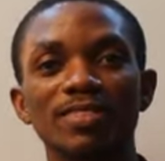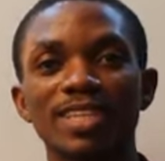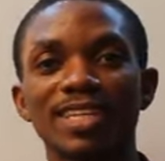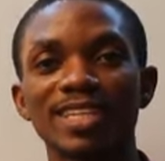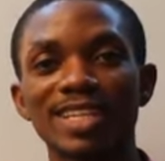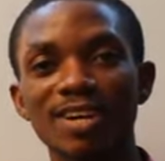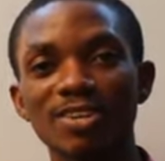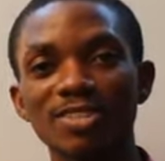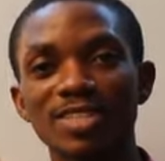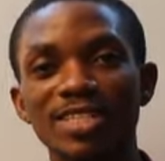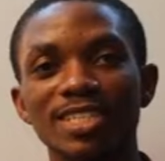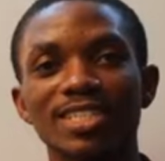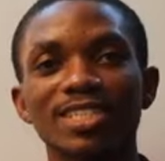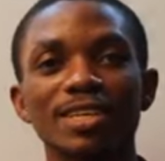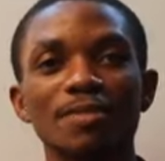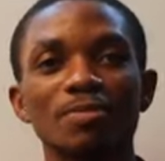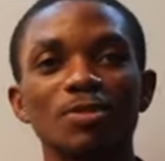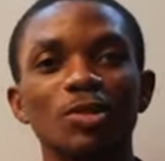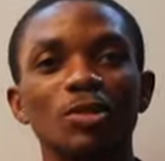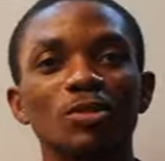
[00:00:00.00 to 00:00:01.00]
That was a
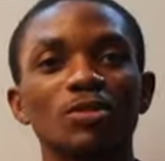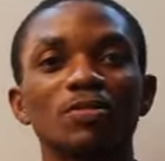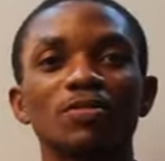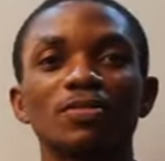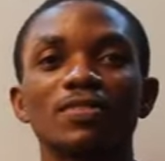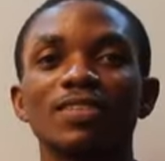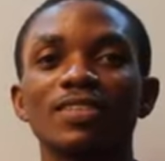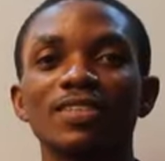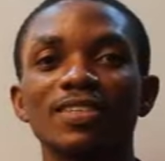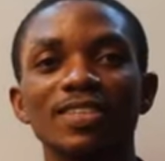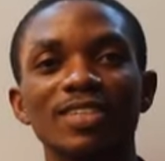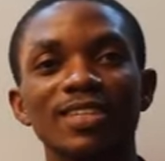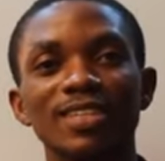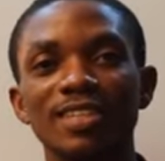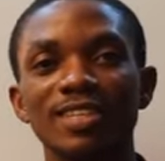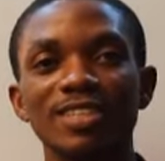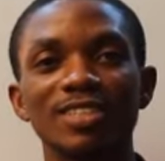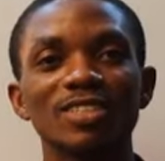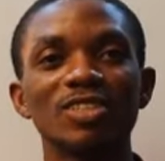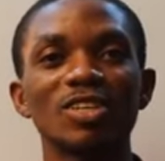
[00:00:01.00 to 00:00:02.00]
deception.
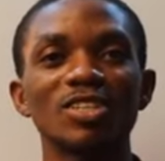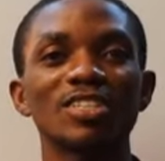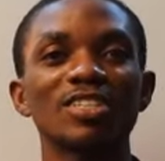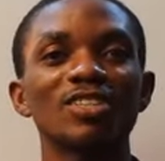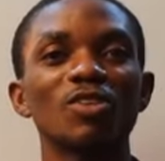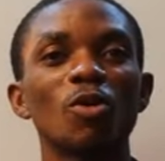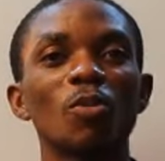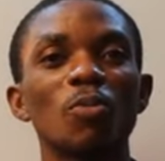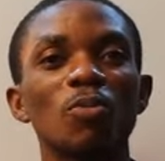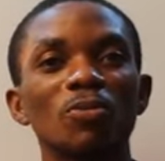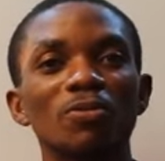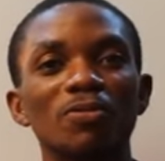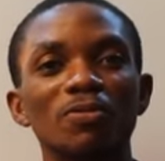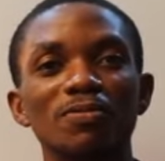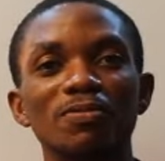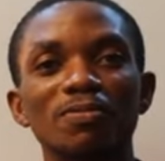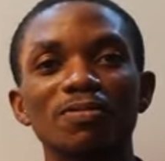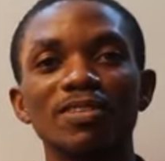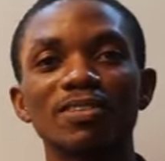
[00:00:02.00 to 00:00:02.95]
Doesn't open.